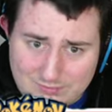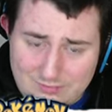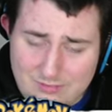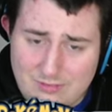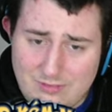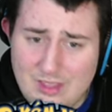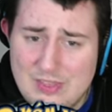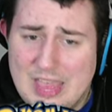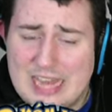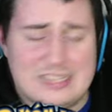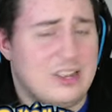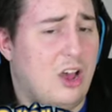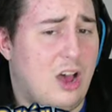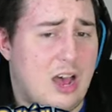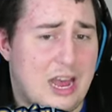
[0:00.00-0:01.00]
that's
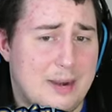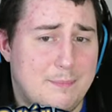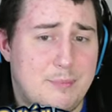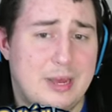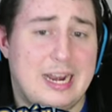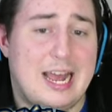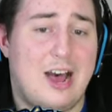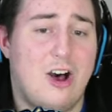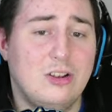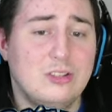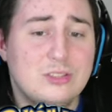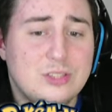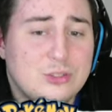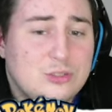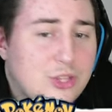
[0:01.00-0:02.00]
odd, but also
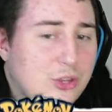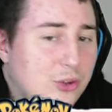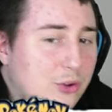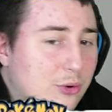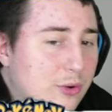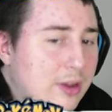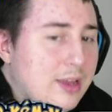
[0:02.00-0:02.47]
too,